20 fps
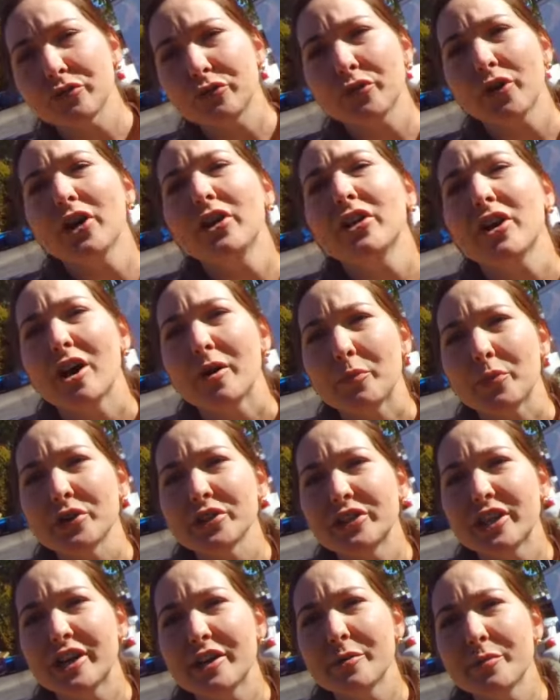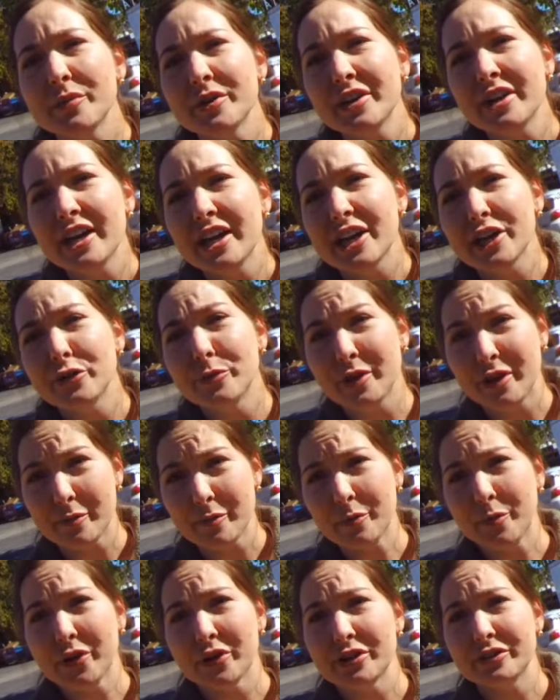you fall up with them, and you
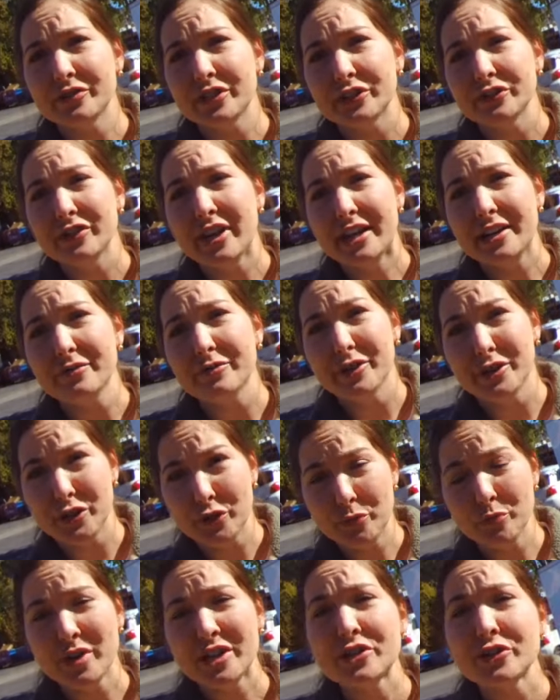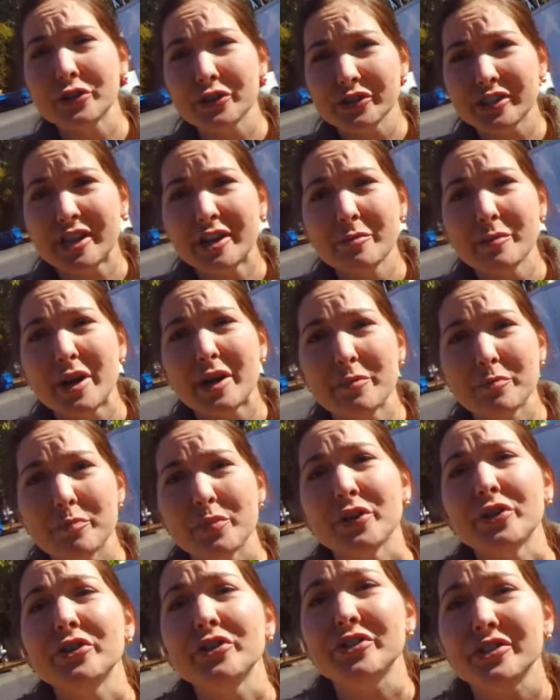become a part of their life, and you mentor them and
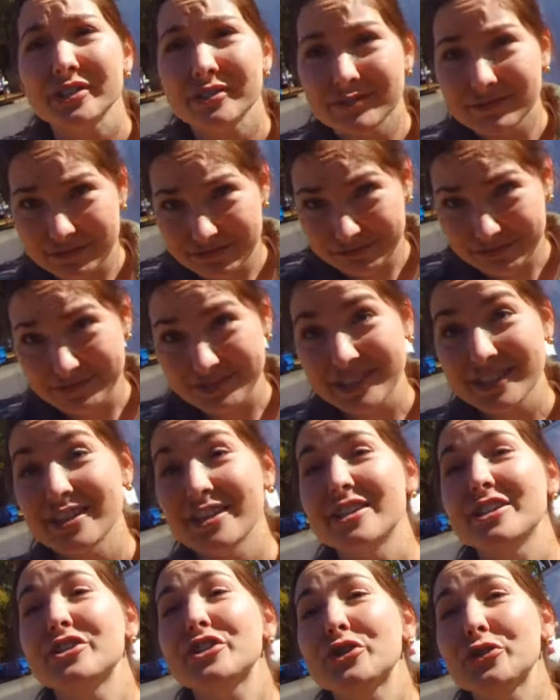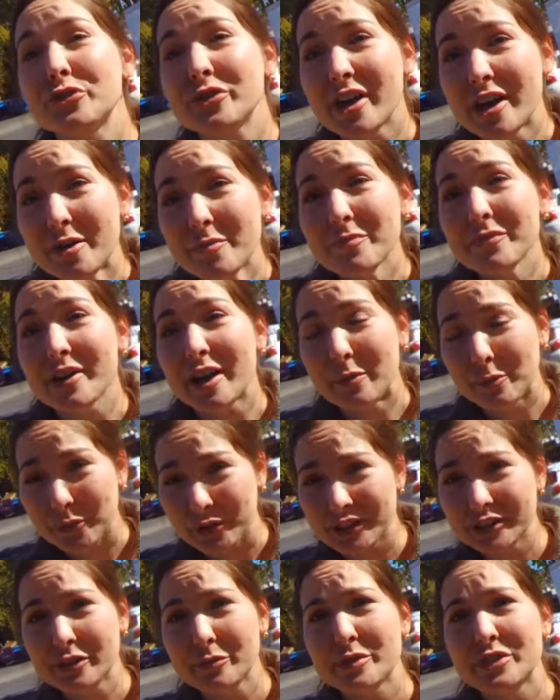build into them and
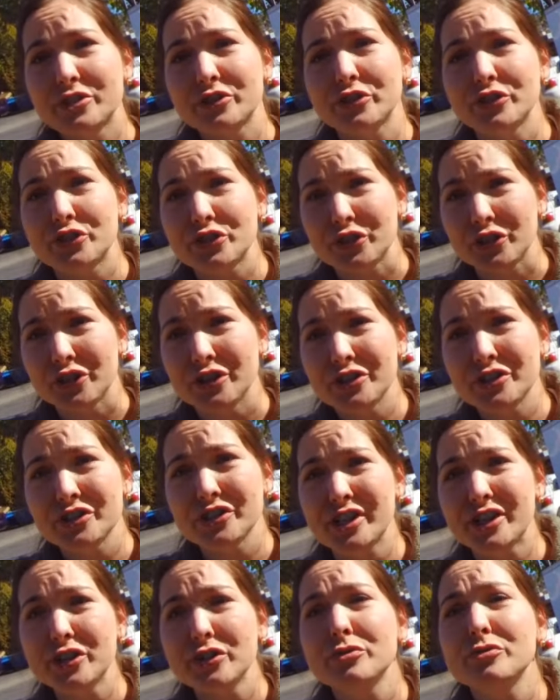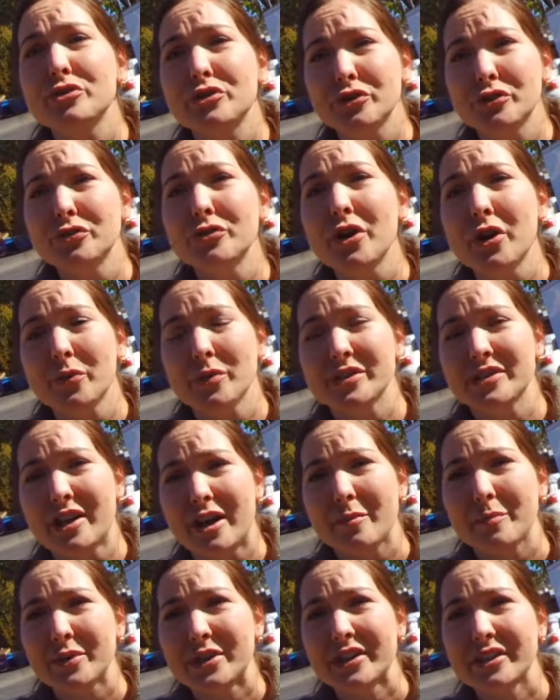bring them into the church, then you do know what's
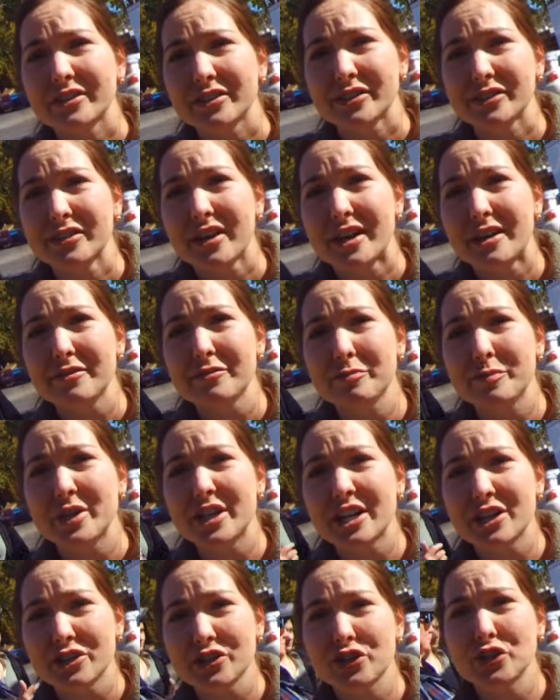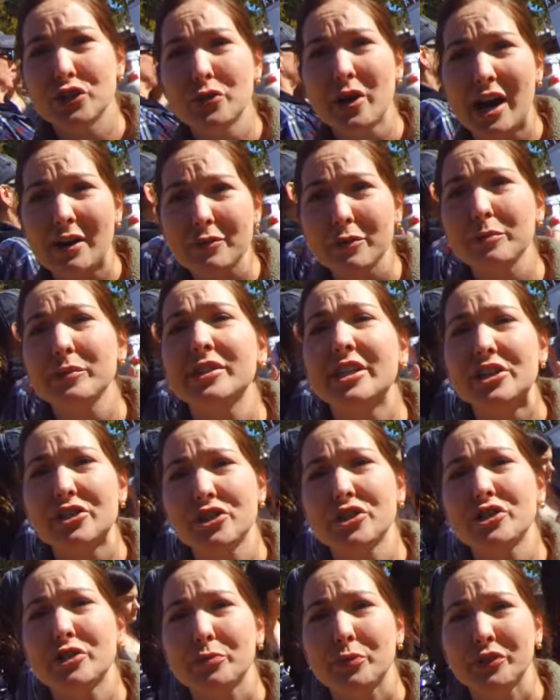happening in their life because you have a
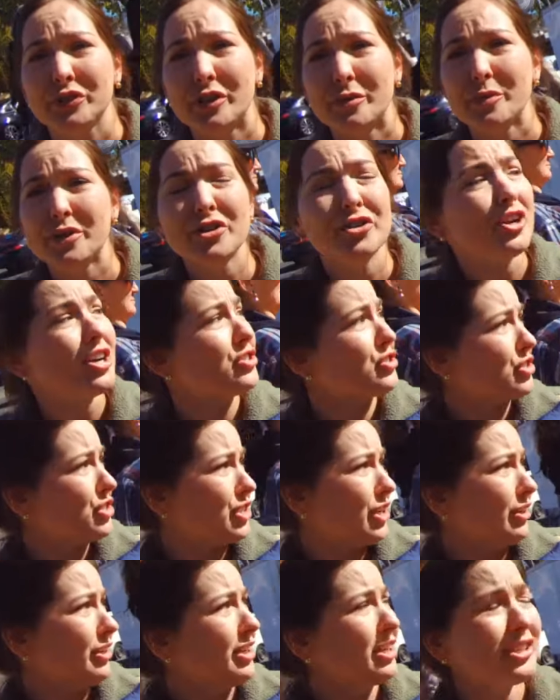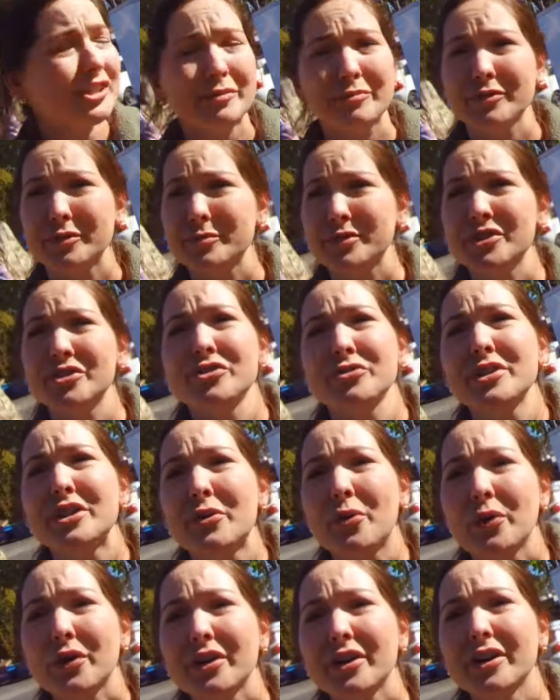relationship with them, and you're not just yelling at them from the street
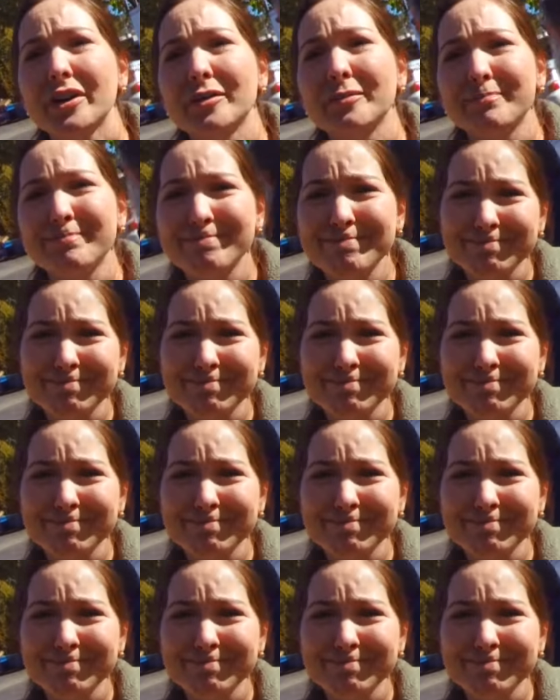corner.